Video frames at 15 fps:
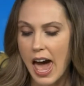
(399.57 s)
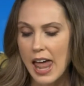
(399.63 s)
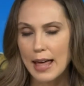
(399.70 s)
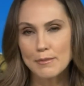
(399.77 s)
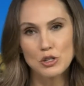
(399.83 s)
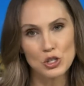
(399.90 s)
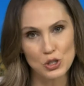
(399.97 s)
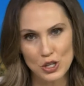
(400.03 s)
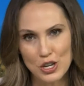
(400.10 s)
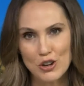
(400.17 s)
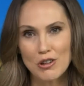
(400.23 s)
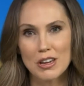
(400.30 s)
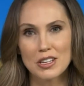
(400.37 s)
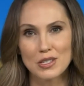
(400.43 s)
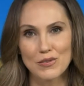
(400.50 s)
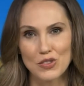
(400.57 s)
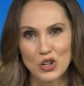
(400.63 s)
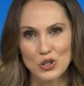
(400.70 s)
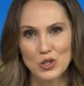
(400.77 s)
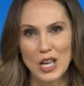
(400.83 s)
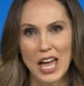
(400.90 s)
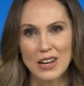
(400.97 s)
And I'm just curious if
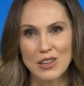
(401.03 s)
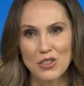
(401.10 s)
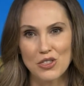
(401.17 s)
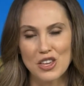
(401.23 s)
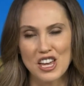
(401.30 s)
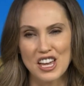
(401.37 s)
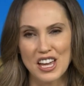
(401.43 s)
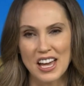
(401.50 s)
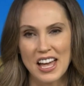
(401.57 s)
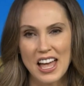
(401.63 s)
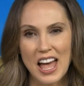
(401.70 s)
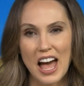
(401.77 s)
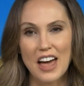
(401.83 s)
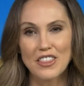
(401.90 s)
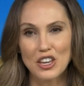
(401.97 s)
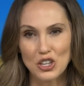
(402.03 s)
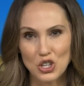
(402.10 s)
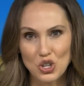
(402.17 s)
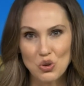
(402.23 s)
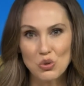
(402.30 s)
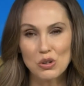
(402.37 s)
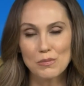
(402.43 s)
there's anything that
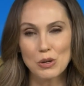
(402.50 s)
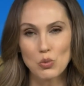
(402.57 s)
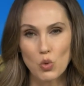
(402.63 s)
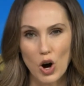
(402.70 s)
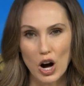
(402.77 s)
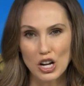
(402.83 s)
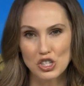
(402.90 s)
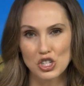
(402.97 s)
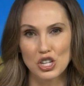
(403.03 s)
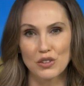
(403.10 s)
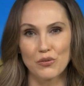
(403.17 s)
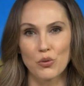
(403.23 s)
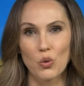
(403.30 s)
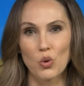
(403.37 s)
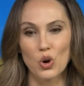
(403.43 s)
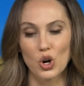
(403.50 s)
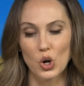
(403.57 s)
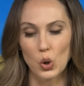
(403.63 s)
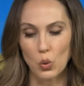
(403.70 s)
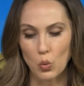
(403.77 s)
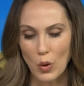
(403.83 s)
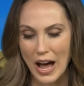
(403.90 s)
you will be watching
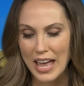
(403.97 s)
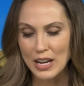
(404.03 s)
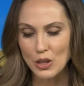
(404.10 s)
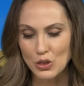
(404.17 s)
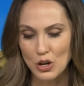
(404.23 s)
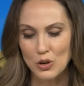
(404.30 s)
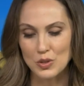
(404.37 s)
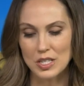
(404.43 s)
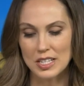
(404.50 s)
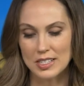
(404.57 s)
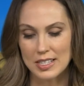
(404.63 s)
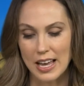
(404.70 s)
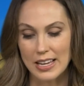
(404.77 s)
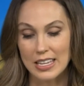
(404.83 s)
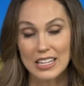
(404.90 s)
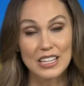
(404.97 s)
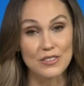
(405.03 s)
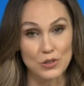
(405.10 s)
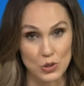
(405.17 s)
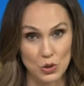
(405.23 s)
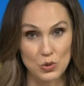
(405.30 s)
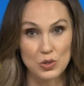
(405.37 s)
for when those
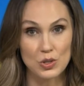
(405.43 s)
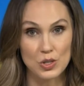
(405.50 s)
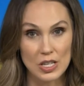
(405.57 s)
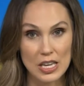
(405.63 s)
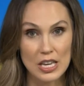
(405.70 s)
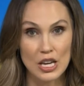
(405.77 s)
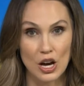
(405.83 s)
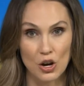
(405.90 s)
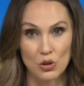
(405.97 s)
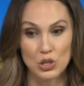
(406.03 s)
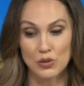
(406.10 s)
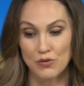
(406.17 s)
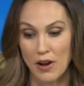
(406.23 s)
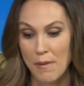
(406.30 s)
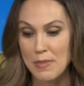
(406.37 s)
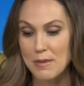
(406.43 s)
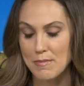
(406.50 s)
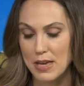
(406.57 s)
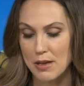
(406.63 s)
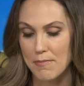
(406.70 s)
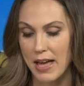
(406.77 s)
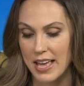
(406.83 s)
executives, those CEOs from the
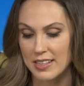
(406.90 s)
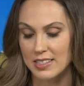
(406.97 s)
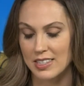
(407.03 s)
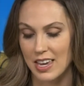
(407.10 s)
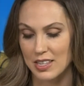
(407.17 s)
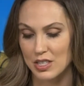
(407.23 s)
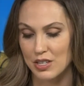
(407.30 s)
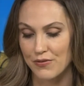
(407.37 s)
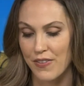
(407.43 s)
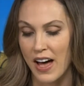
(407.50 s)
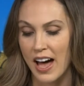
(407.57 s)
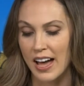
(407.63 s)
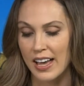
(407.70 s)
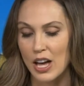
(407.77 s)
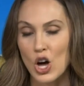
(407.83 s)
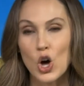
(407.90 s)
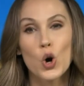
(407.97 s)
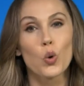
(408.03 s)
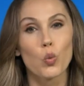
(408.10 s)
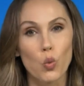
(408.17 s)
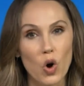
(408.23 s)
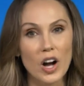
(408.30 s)
big banks testify
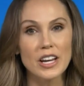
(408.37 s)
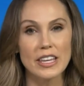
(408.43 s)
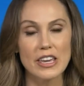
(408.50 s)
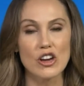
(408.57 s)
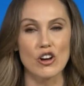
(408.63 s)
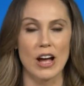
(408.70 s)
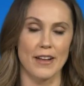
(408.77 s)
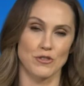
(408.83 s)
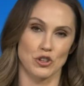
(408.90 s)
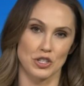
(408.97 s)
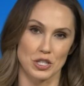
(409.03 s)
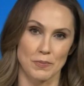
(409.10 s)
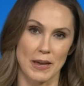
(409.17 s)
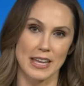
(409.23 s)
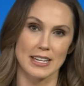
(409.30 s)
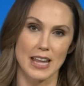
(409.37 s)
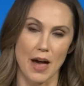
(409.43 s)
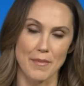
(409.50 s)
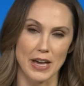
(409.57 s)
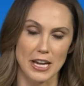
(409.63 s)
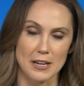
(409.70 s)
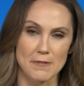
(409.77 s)
1 year after this
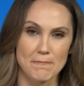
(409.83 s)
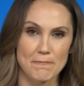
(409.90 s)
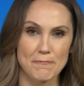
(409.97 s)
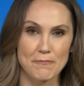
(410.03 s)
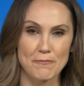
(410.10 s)
pandemic.